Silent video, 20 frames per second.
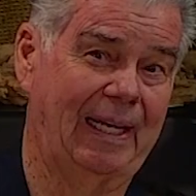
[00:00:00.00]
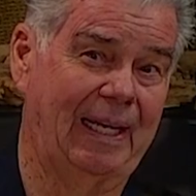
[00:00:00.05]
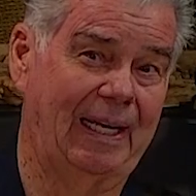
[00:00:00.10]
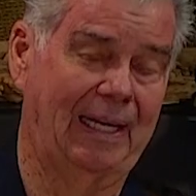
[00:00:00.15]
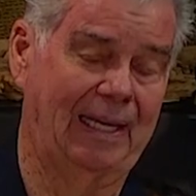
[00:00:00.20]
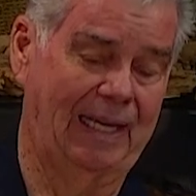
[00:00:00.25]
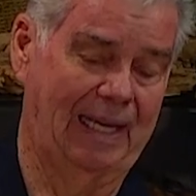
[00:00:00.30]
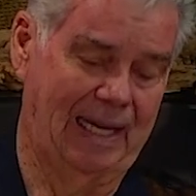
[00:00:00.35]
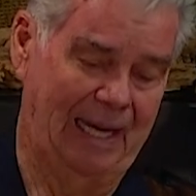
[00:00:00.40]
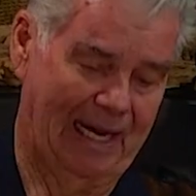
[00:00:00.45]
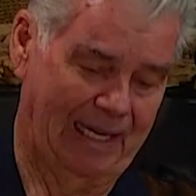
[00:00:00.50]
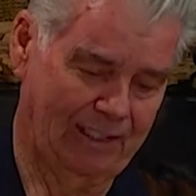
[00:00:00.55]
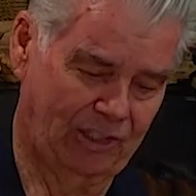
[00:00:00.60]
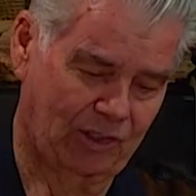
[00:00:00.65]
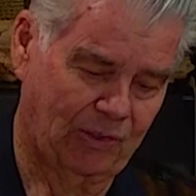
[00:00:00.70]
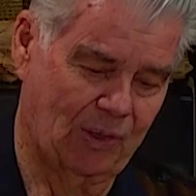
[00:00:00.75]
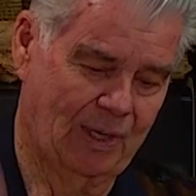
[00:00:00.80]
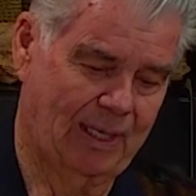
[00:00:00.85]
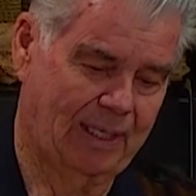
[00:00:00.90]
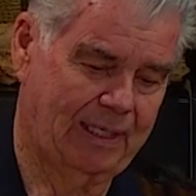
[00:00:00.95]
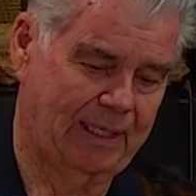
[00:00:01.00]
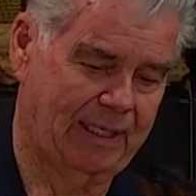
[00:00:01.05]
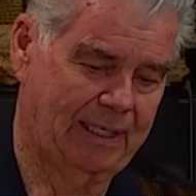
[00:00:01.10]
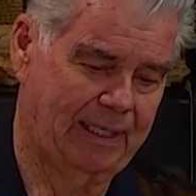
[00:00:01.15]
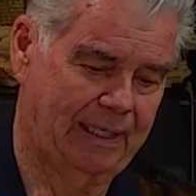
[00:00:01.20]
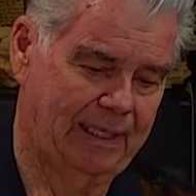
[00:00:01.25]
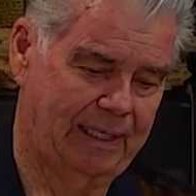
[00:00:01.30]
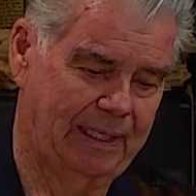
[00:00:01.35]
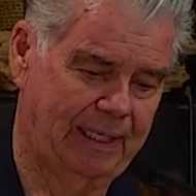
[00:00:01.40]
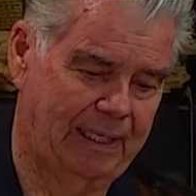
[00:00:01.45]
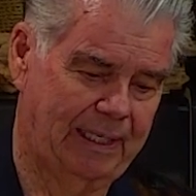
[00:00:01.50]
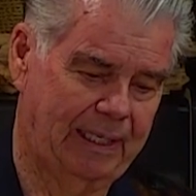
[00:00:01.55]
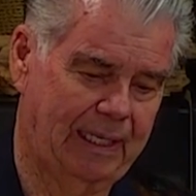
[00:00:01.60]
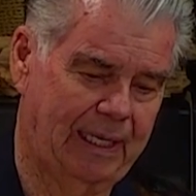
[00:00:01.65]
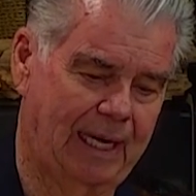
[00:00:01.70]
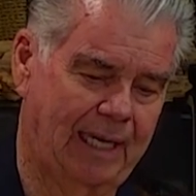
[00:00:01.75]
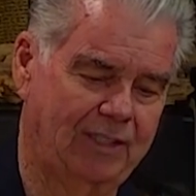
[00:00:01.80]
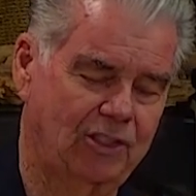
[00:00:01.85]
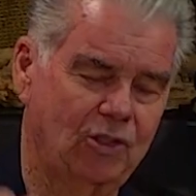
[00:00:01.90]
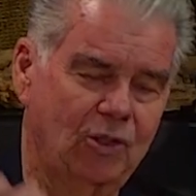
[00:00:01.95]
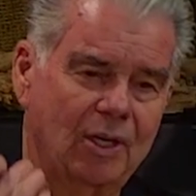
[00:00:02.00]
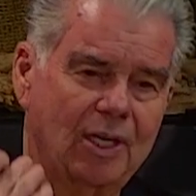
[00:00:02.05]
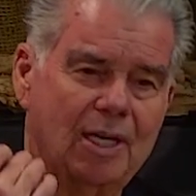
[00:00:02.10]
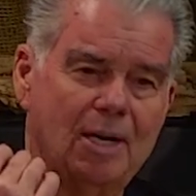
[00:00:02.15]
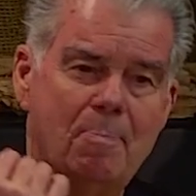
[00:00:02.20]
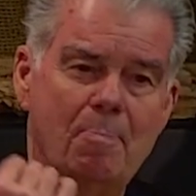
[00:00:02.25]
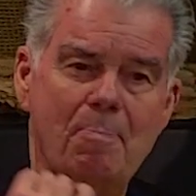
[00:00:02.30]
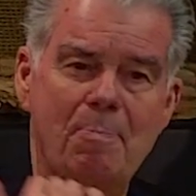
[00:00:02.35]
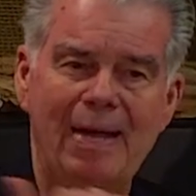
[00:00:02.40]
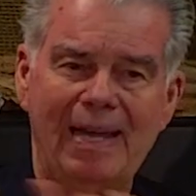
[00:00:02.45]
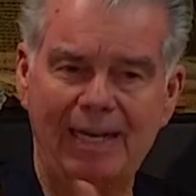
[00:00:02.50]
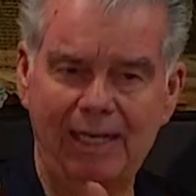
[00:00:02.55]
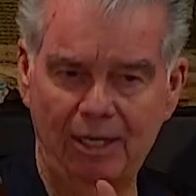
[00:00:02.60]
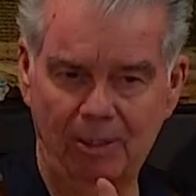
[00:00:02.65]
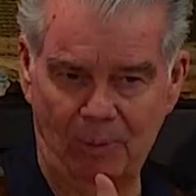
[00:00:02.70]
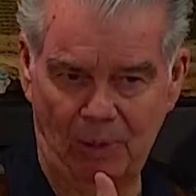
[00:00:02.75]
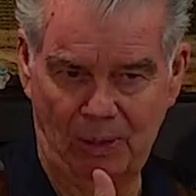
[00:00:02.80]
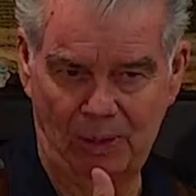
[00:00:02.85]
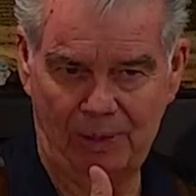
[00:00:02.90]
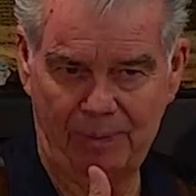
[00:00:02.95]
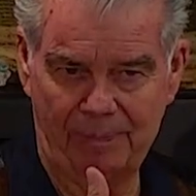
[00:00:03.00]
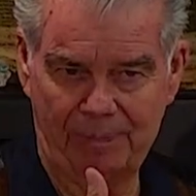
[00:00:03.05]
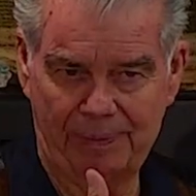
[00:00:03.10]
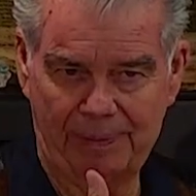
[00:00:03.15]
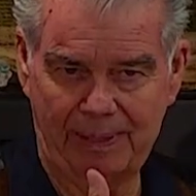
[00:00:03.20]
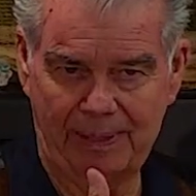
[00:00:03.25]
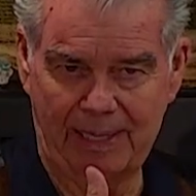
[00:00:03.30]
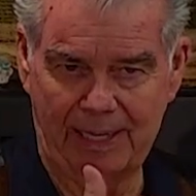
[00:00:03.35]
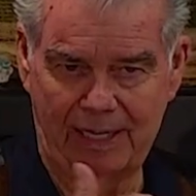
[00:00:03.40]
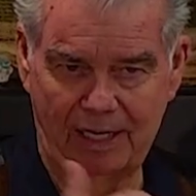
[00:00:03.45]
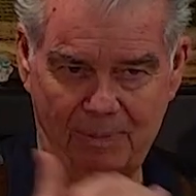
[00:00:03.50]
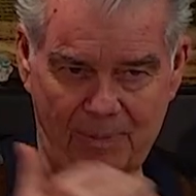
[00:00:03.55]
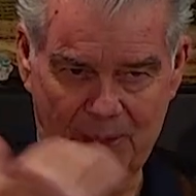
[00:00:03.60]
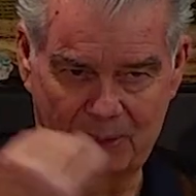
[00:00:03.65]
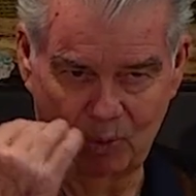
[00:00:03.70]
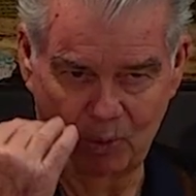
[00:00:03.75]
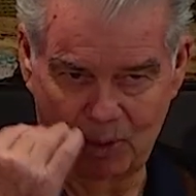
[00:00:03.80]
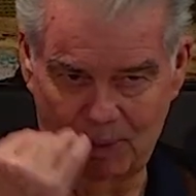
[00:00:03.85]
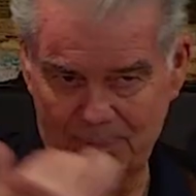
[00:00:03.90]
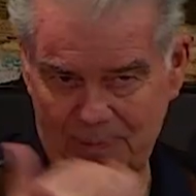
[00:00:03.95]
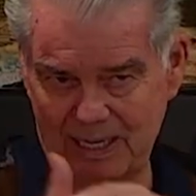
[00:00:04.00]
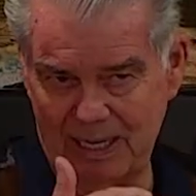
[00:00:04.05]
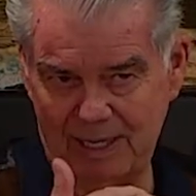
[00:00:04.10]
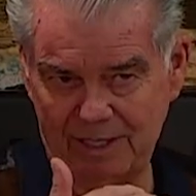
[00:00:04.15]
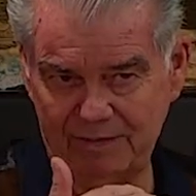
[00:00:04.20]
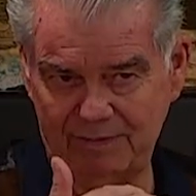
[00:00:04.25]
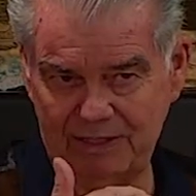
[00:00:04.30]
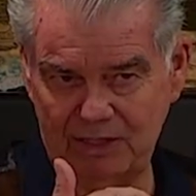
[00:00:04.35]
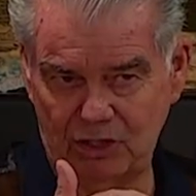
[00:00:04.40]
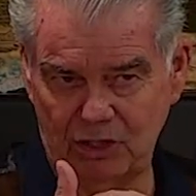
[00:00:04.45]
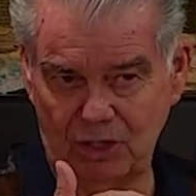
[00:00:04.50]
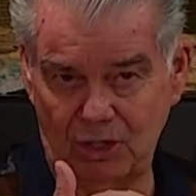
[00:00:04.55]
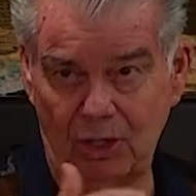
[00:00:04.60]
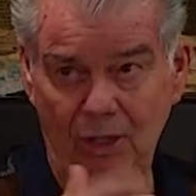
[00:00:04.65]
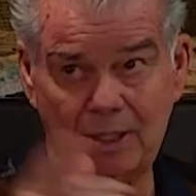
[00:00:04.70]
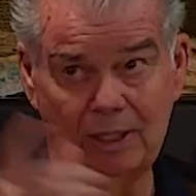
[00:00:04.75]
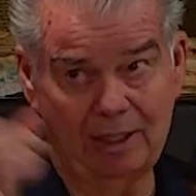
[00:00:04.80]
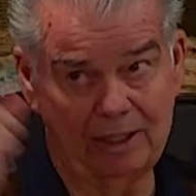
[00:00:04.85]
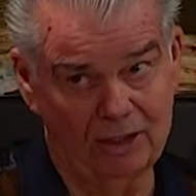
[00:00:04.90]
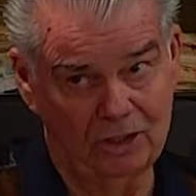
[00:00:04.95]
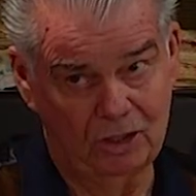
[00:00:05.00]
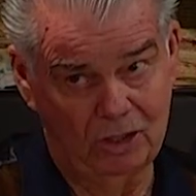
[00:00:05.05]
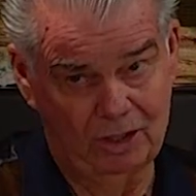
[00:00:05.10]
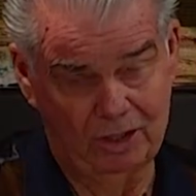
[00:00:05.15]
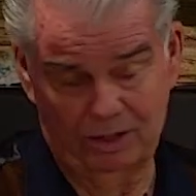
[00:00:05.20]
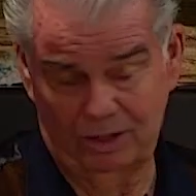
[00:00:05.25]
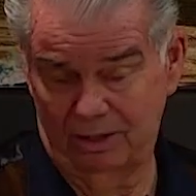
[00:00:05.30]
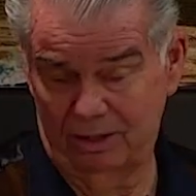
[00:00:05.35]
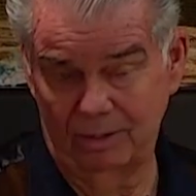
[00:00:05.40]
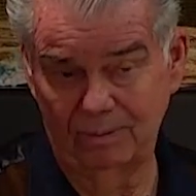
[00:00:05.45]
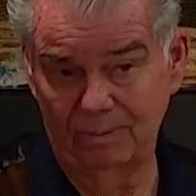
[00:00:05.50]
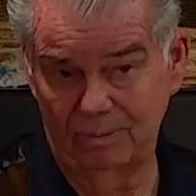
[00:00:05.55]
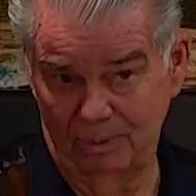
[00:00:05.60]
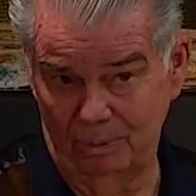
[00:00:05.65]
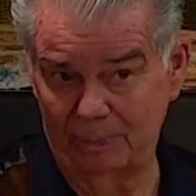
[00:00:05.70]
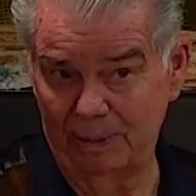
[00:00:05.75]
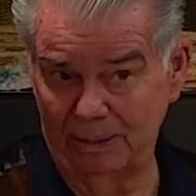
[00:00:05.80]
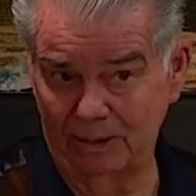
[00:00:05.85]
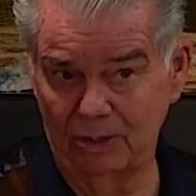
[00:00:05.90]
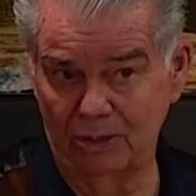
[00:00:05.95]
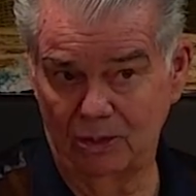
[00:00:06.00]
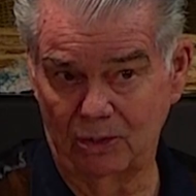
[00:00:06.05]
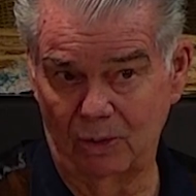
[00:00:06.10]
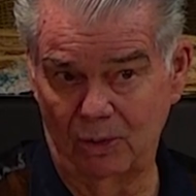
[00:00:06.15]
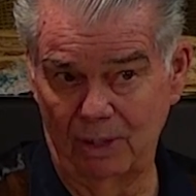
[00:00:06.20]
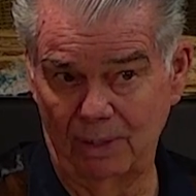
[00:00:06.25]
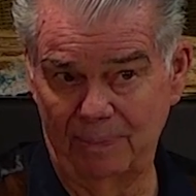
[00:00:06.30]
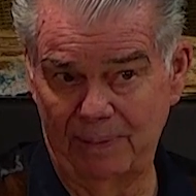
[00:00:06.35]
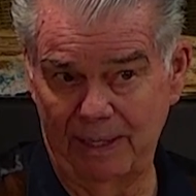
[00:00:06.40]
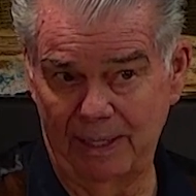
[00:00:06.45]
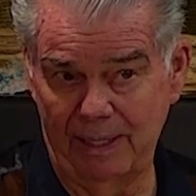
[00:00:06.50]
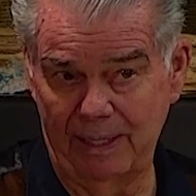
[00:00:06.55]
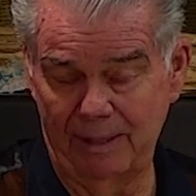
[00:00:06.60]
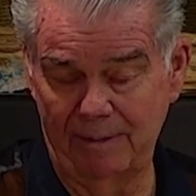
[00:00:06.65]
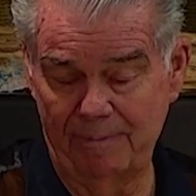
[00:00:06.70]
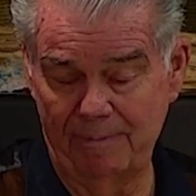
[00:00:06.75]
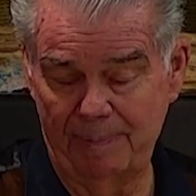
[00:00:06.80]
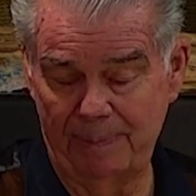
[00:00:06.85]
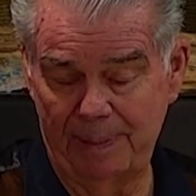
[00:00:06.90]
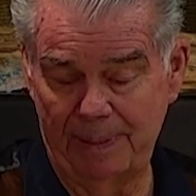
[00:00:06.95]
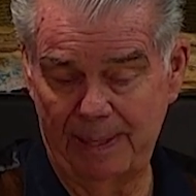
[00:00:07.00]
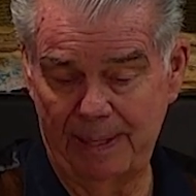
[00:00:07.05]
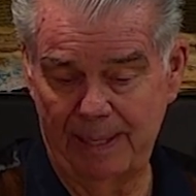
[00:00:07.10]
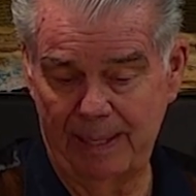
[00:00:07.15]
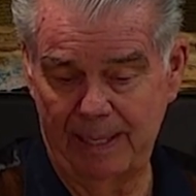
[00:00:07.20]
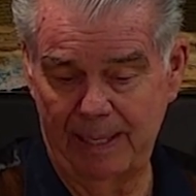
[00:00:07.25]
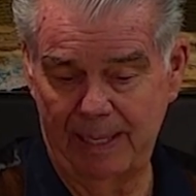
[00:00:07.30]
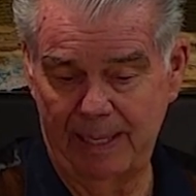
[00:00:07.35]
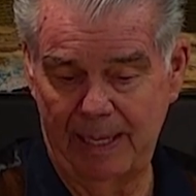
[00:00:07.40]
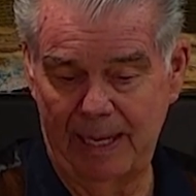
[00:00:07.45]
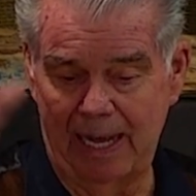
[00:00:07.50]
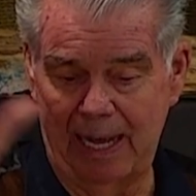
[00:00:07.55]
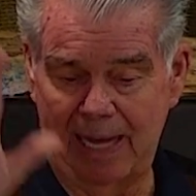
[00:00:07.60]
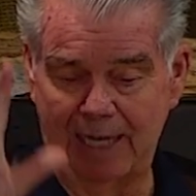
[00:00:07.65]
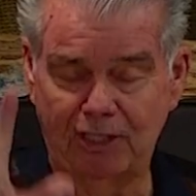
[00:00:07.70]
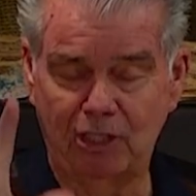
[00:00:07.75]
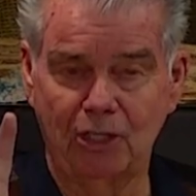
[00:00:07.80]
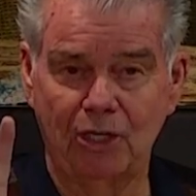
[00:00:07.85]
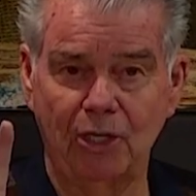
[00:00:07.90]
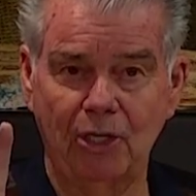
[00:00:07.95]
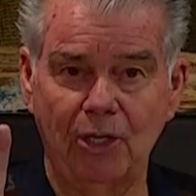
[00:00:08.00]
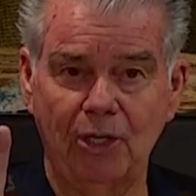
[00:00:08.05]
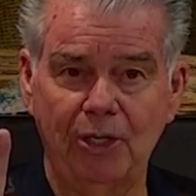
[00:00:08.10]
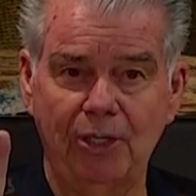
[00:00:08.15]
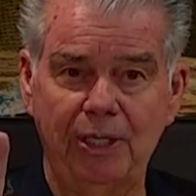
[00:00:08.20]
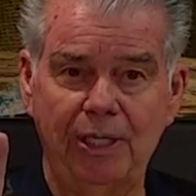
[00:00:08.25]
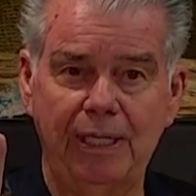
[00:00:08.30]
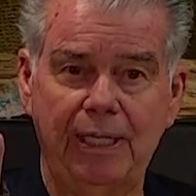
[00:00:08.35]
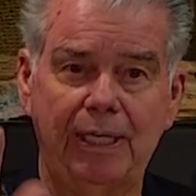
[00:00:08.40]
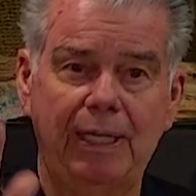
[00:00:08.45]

Uh, I struck, I struck a mandible that had been ripped out of a jaw. It's, it's, the pictures are all up there. I turned,